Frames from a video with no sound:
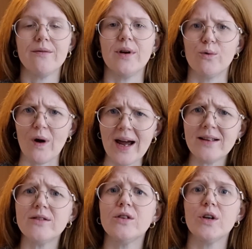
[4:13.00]
We
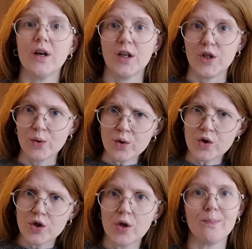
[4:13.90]
write
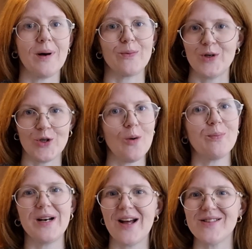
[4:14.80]
gjort, but we don't
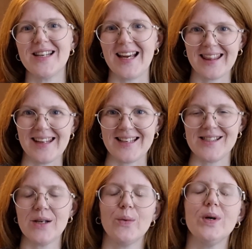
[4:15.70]
pronounce it like
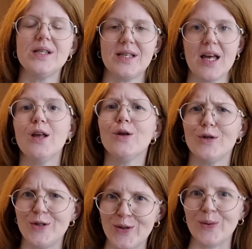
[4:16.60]
this. We say
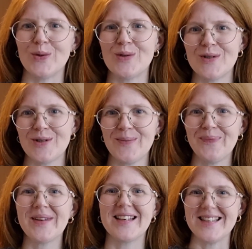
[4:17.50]
gjort,
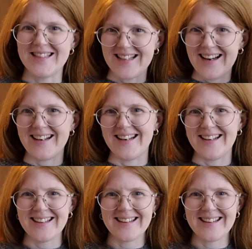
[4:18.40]
done.